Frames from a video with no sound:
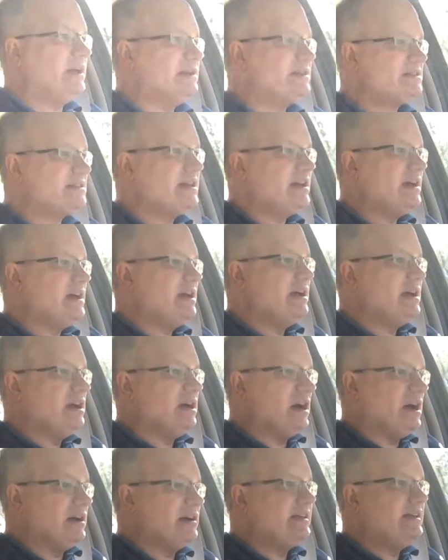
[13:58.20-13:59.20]
It's
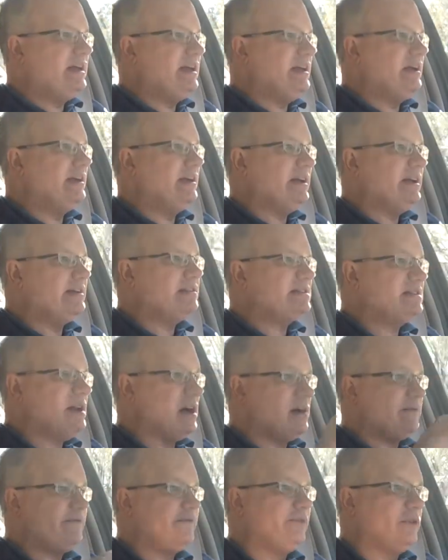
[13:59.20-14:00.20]
again, it's
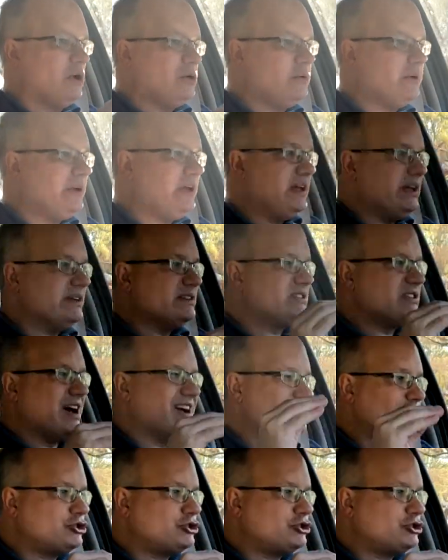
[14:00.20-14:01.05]
not floaty, it's not